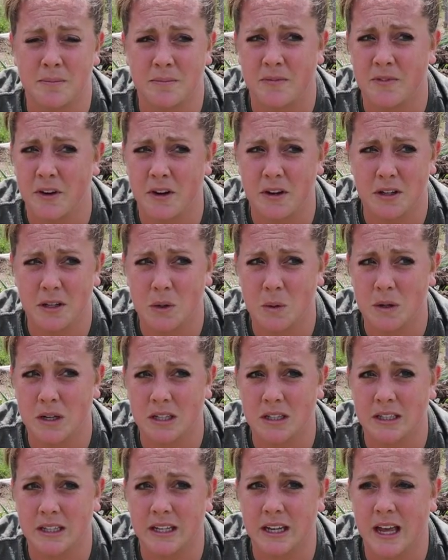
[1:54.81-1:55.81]
fairly
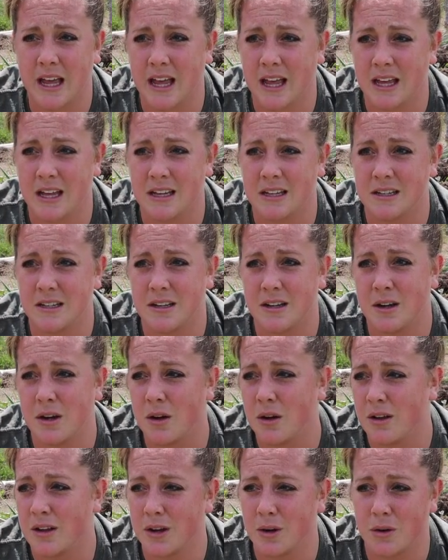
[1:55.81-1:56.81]
quickly, and
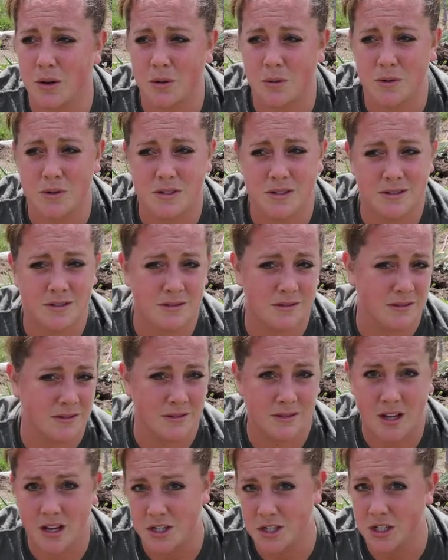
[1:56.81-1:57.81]
you know, it was
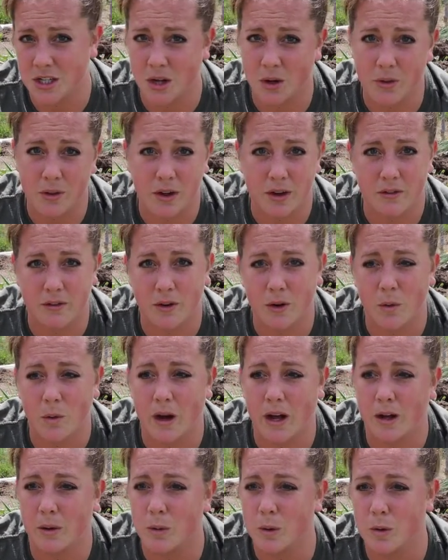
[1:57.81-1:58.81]
touch and go there for a
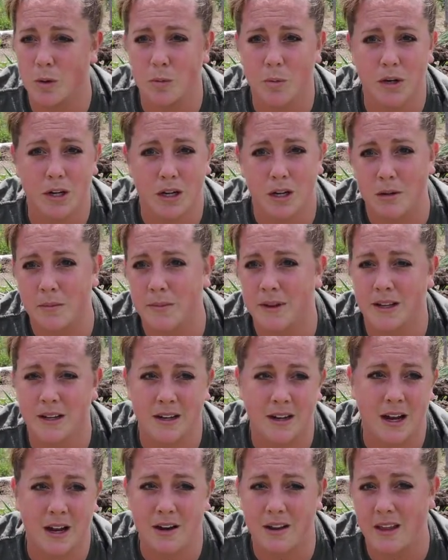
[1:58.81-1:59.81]
while. We were bringing them in
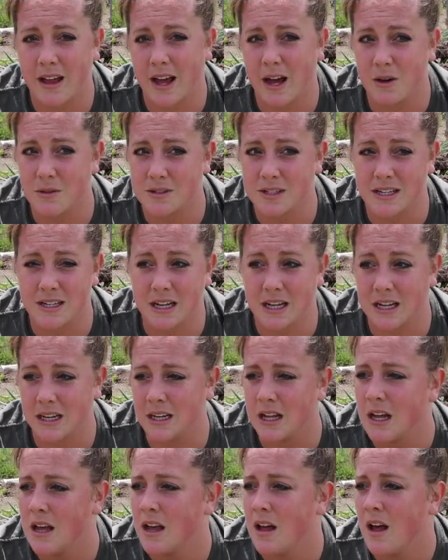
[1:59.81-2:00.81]
and out of the house at night
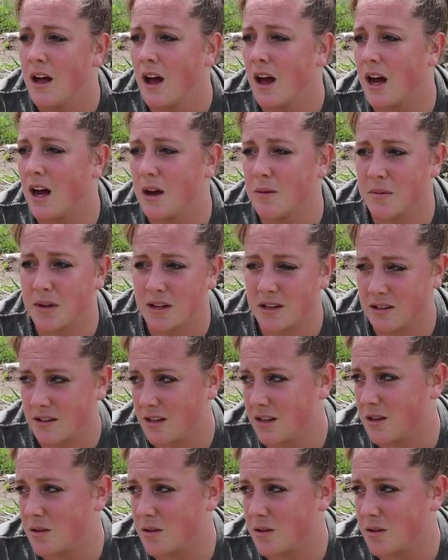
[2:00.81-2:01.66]
and in